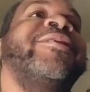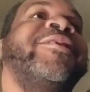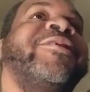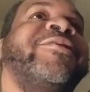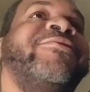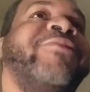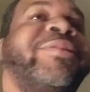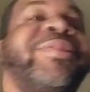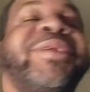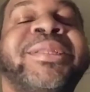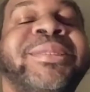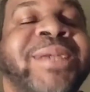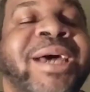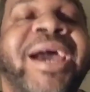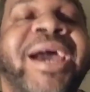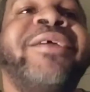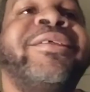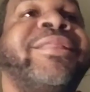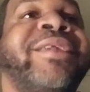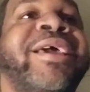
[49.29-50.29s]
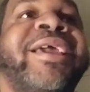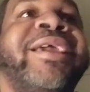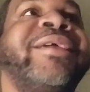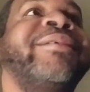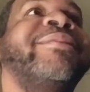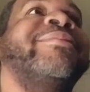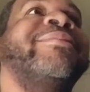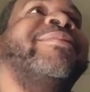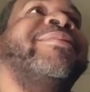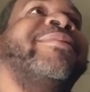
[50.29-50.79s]
throughout the entire
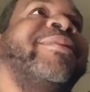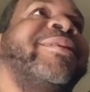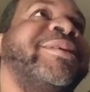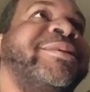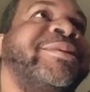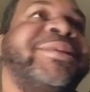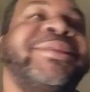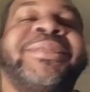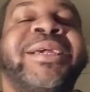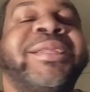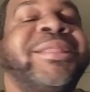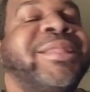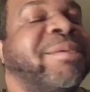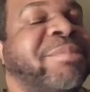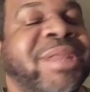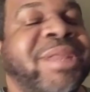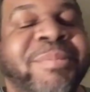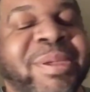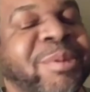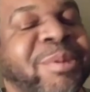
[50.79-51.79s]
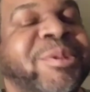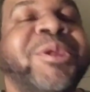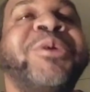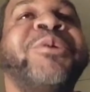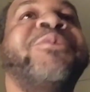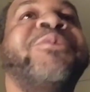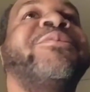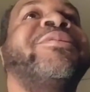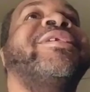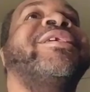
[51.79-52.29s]
thing, just like WWE
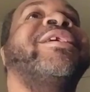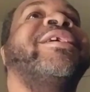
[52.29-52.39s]
do.